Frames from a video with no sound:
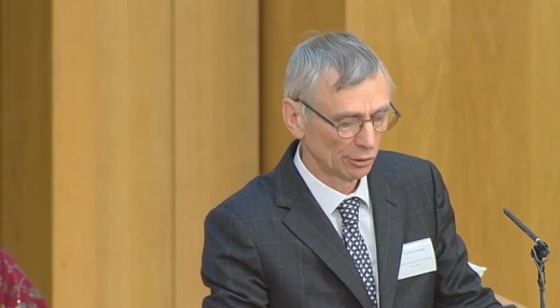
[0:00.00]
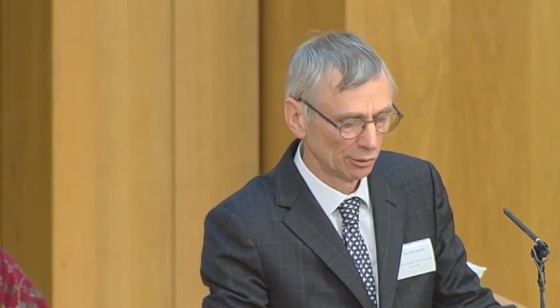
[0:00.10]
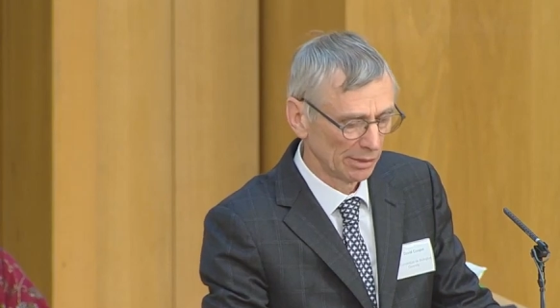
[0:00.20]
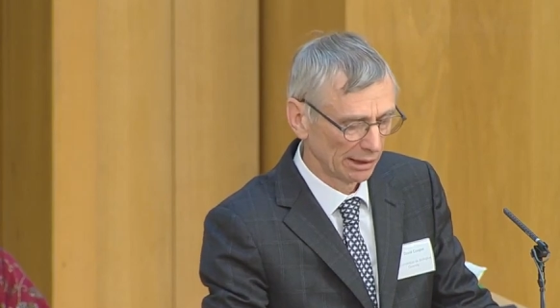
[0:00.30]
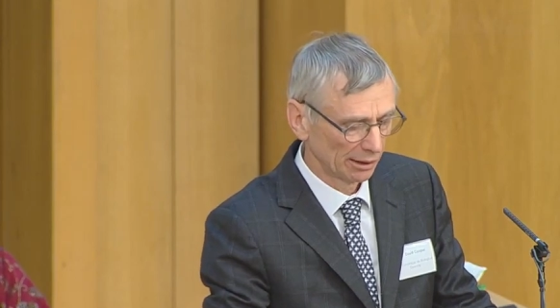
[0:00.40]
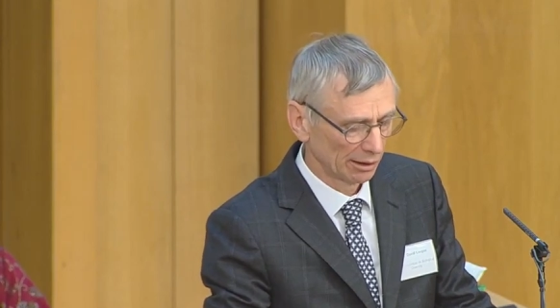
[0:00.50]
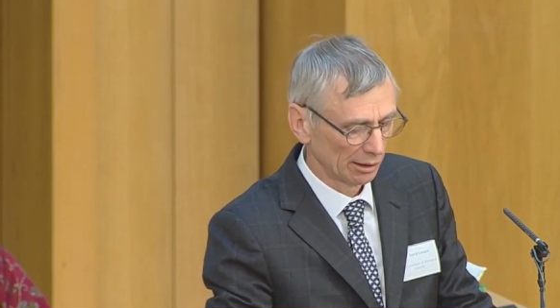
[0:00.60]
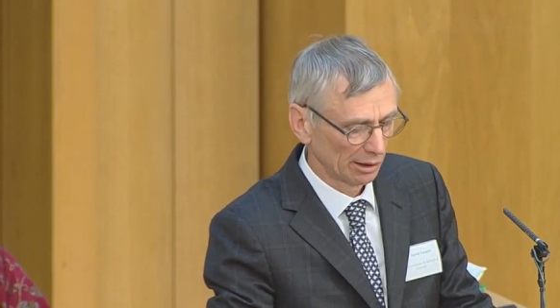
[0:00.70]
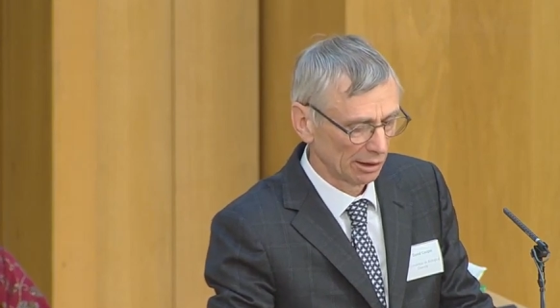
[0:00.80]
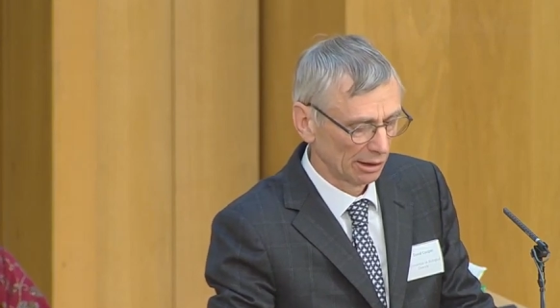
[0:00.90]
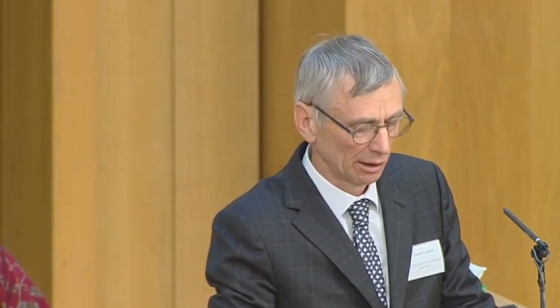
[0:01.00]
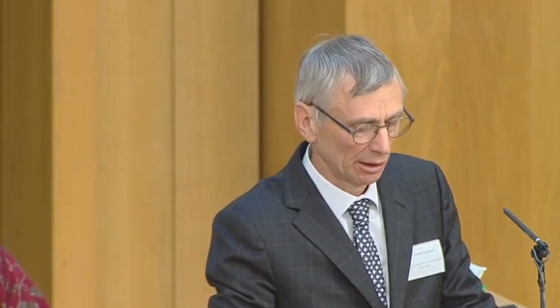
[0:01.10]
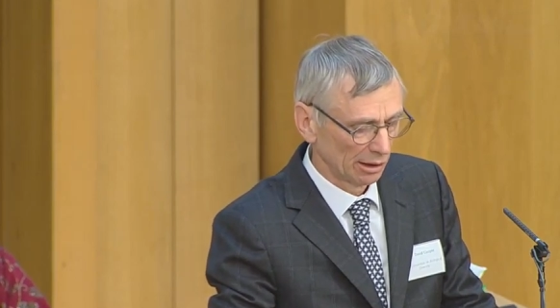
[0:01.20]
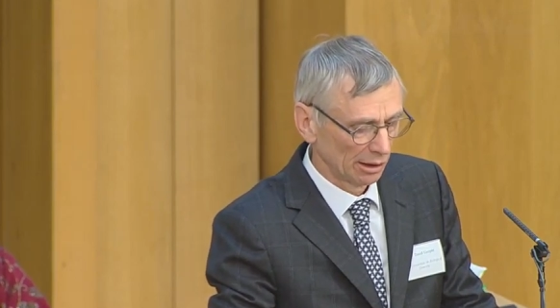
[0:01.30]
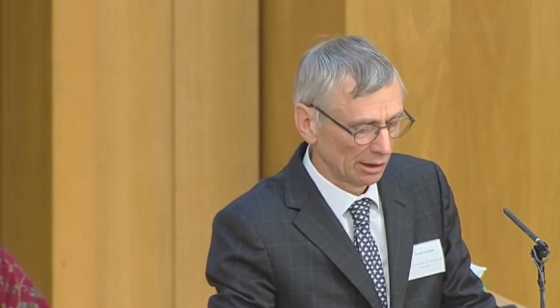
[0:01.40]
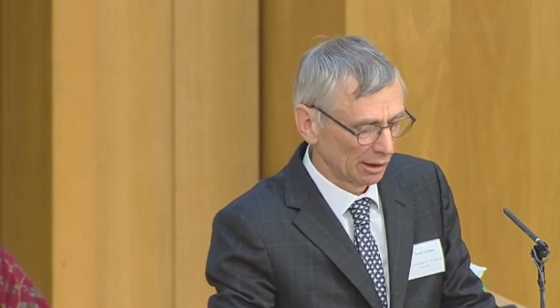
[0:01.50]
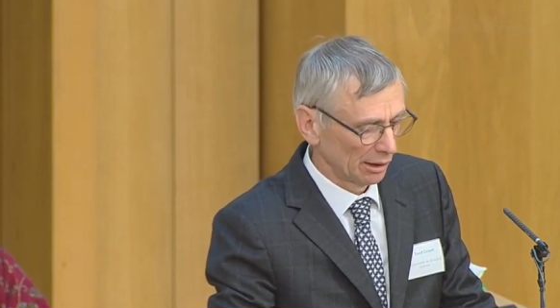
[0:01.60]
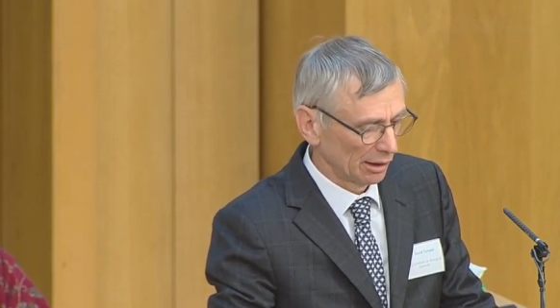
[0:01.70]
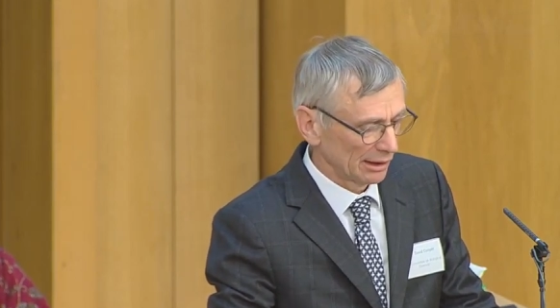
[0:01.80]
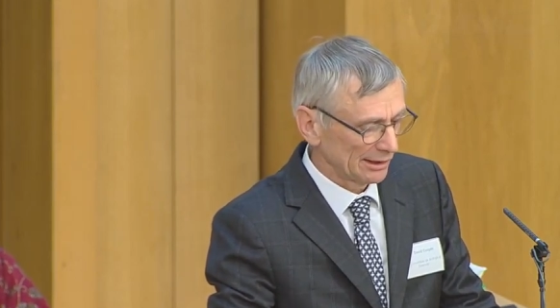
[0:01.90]
Kunming.
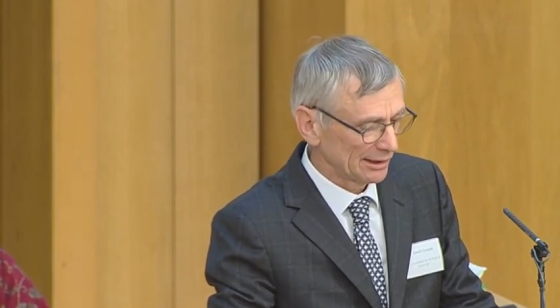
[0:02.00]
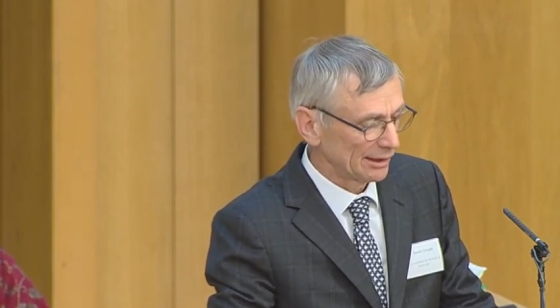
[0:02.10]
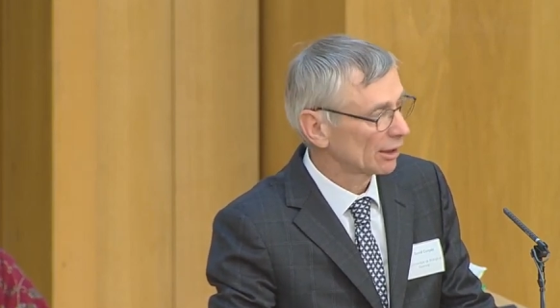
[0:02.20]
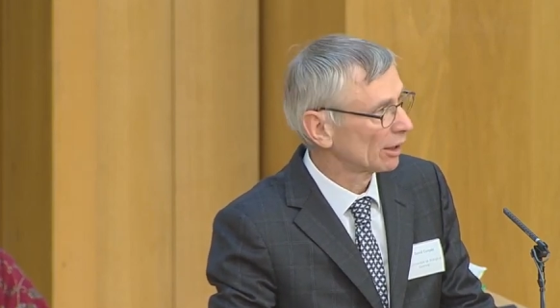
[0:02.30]
Sitting